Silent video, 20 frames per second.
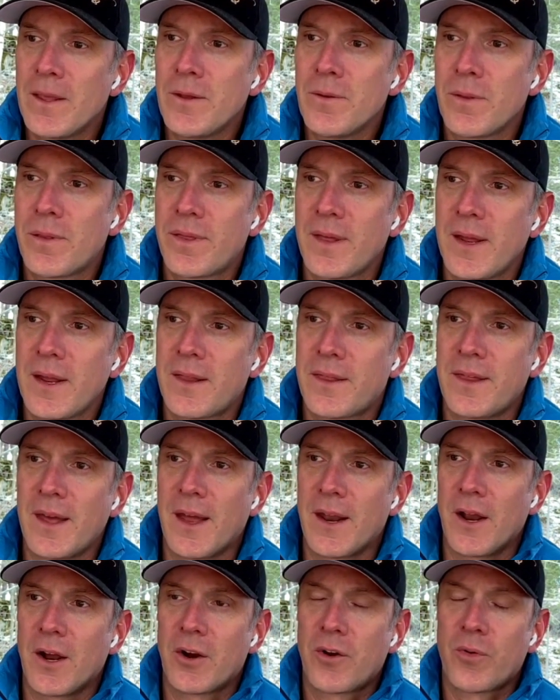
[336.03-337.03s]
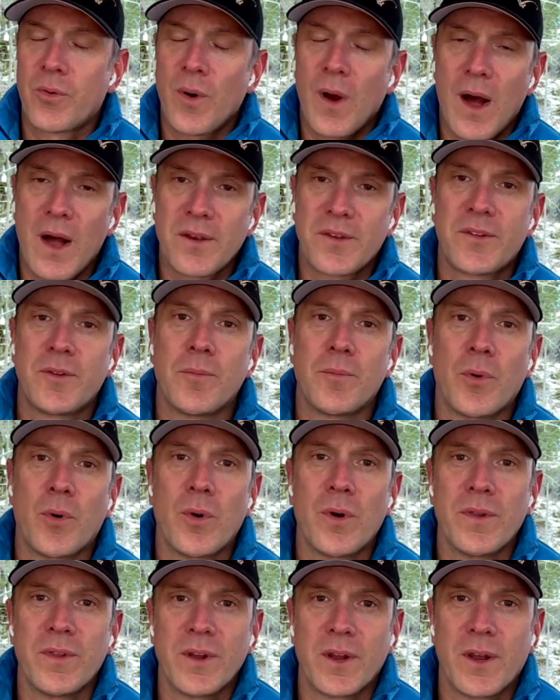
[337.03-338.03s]
You think that across the
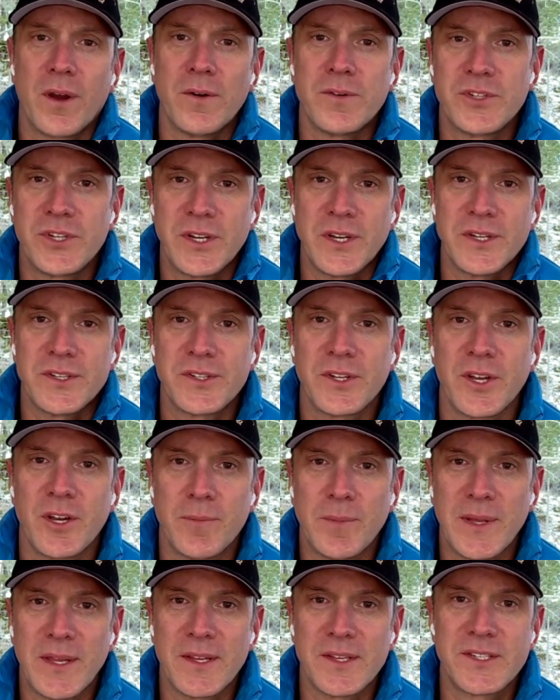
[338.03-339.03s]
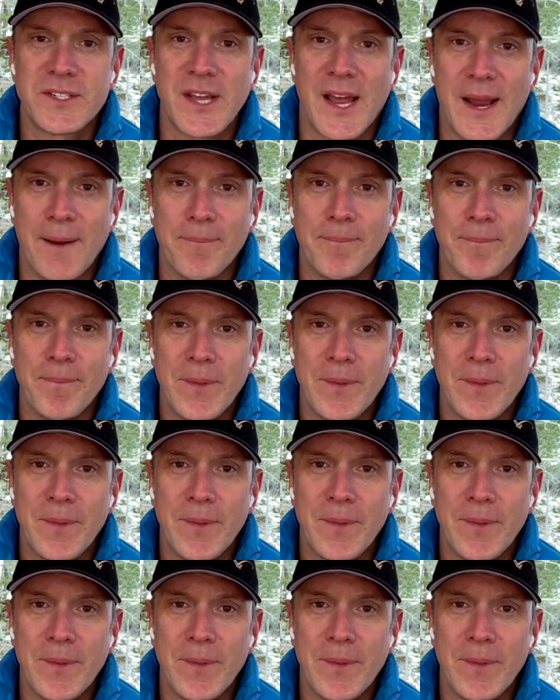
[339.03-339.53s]
board, the coaching is going to be the same.